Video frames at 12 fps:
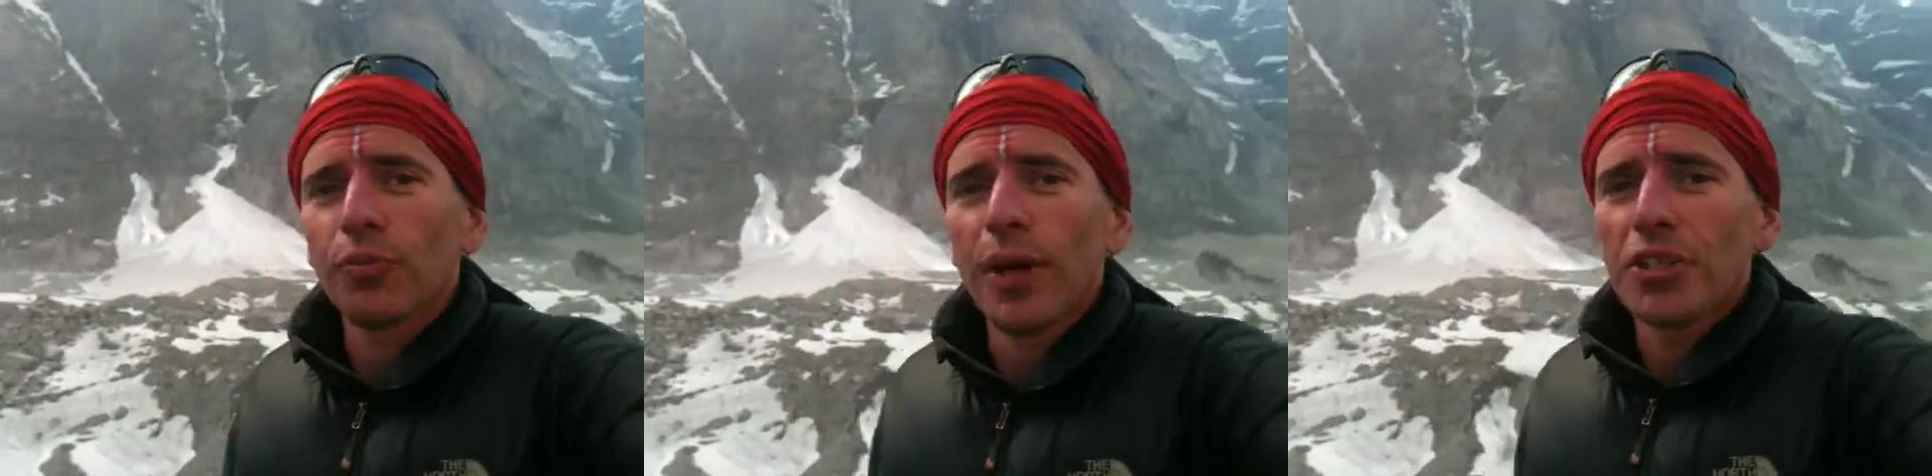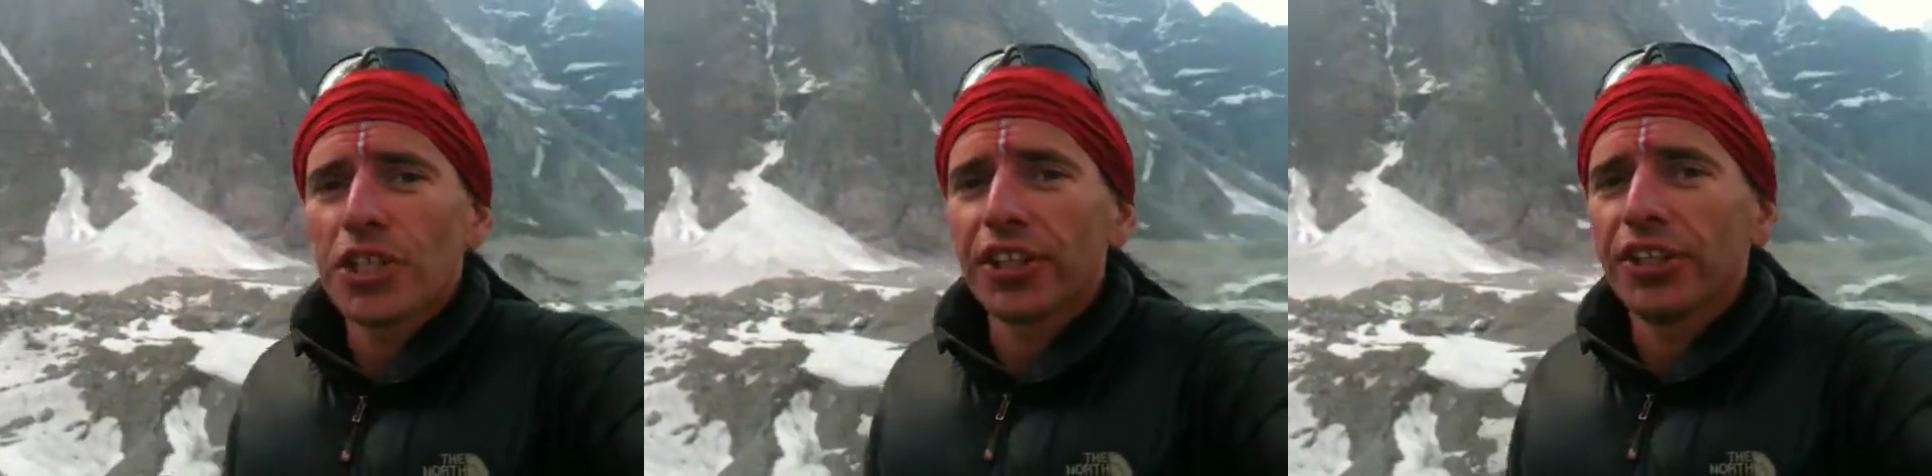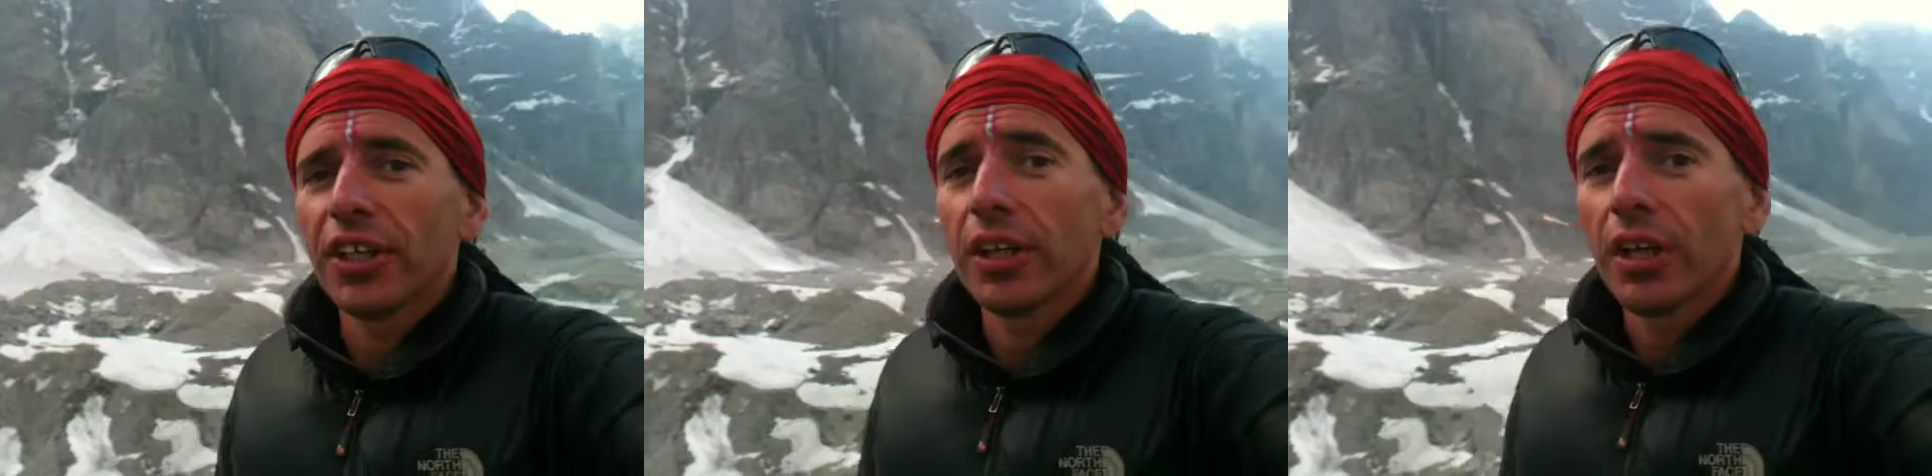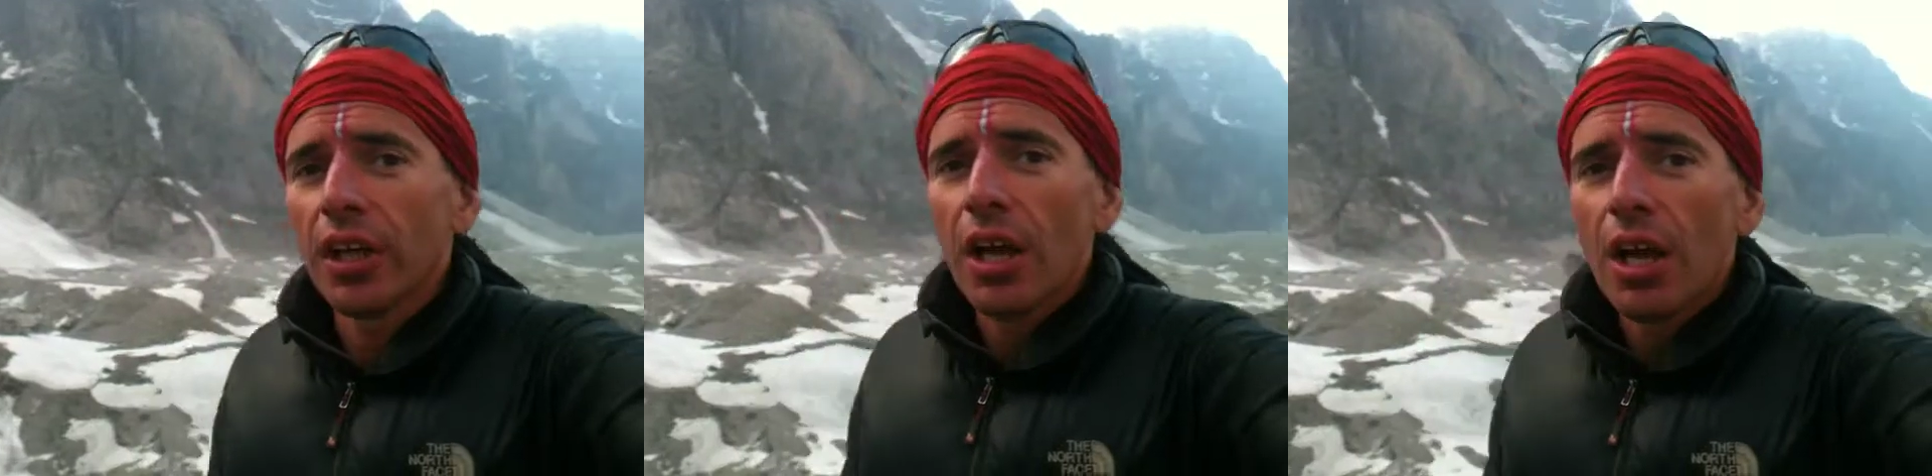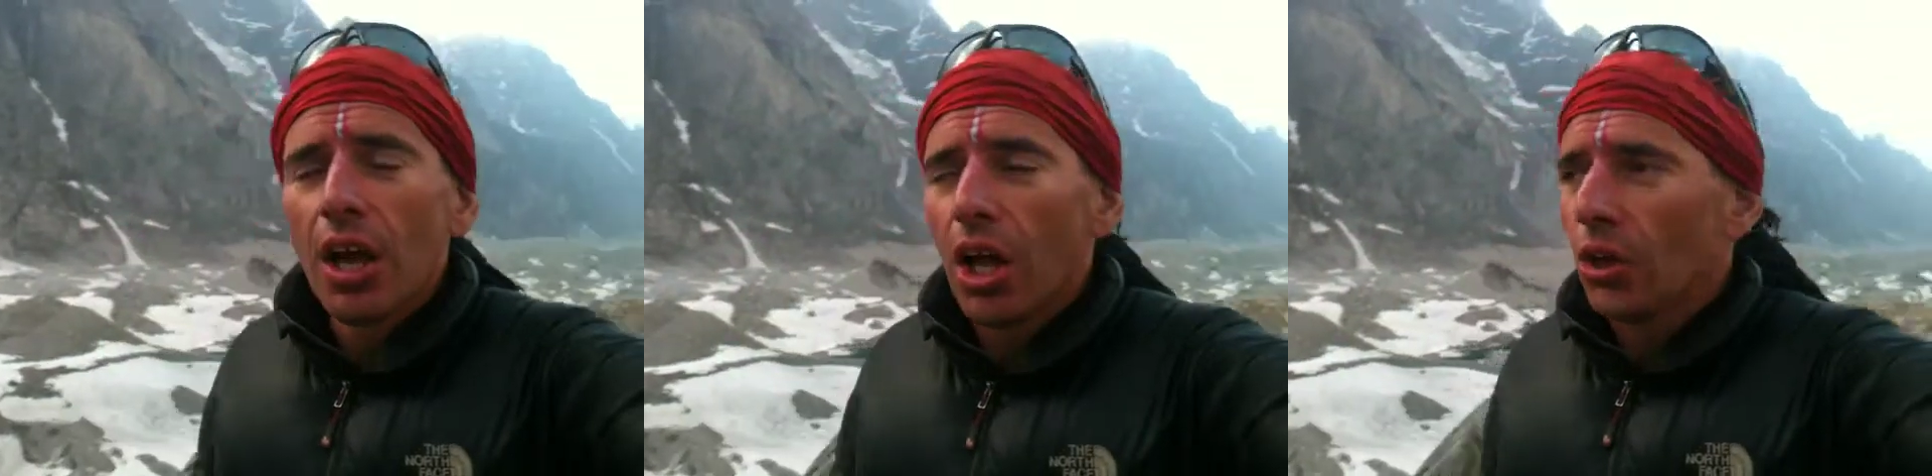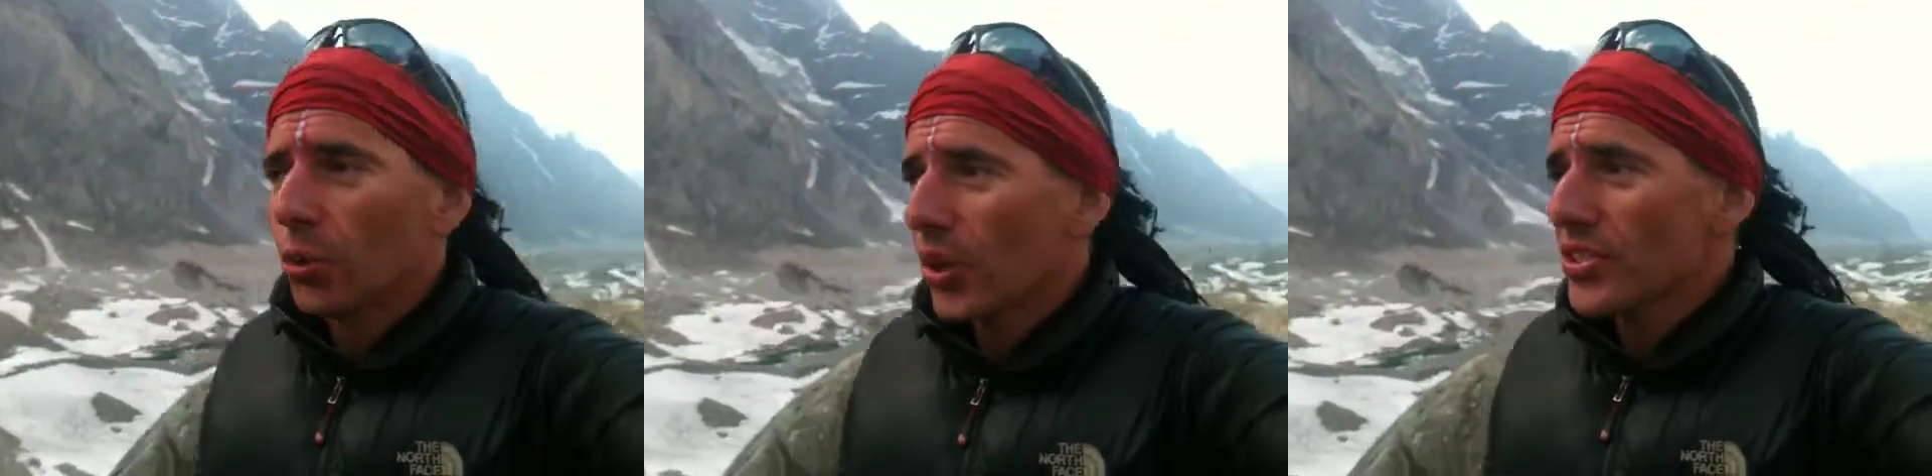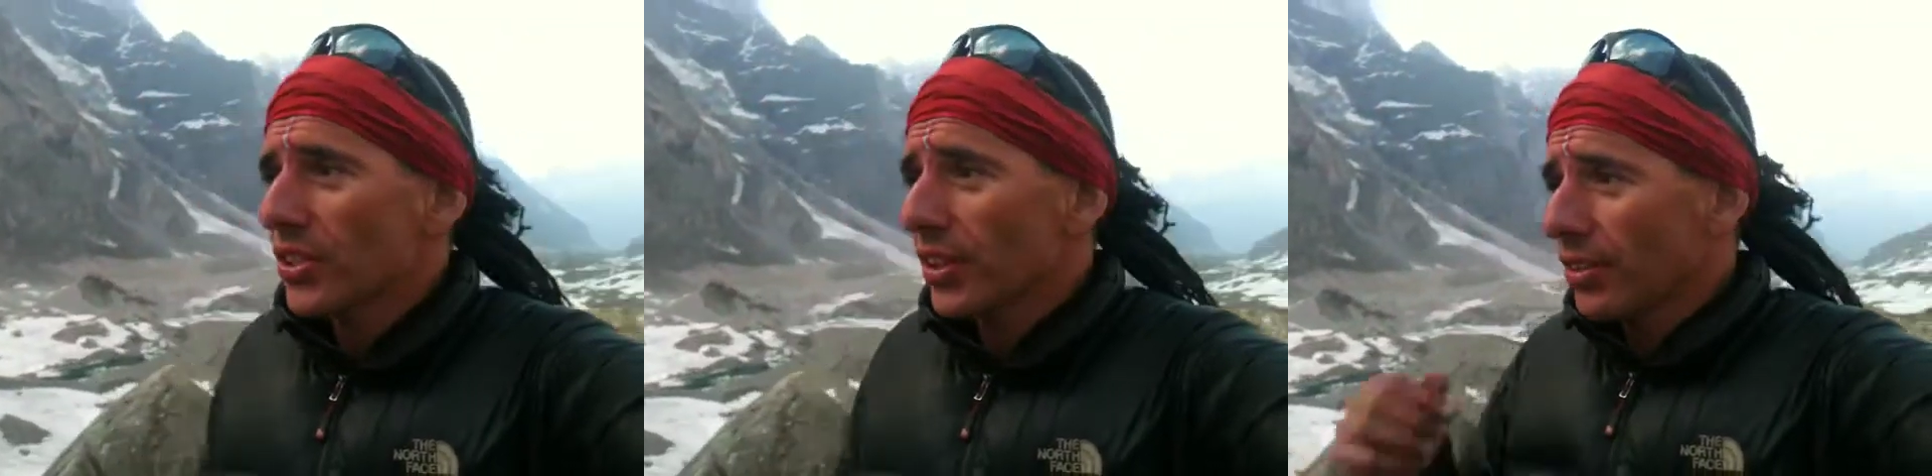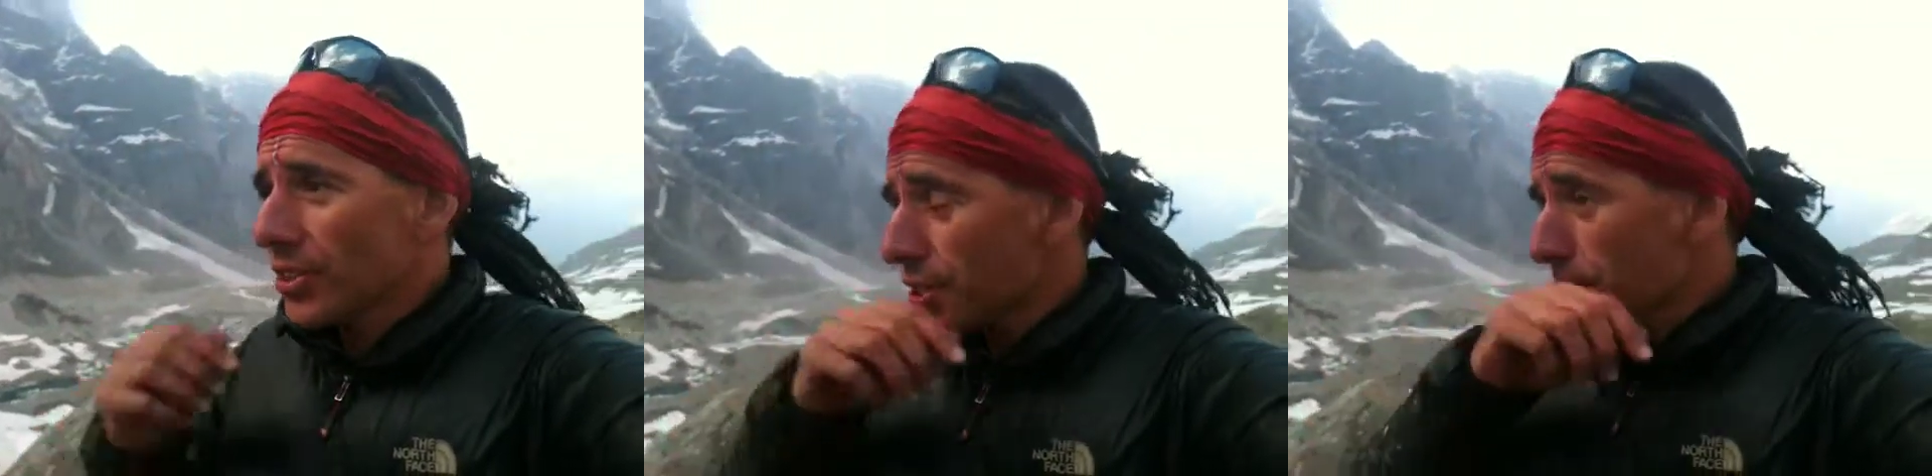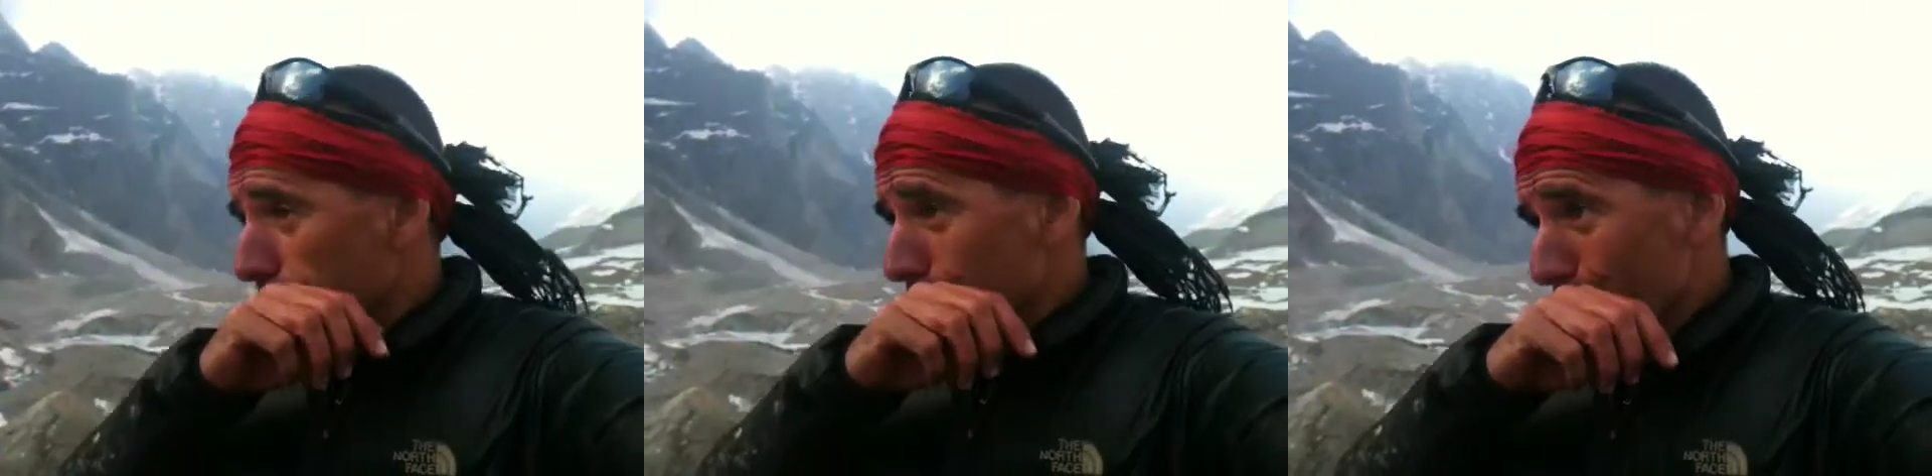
of magic uh, resonance.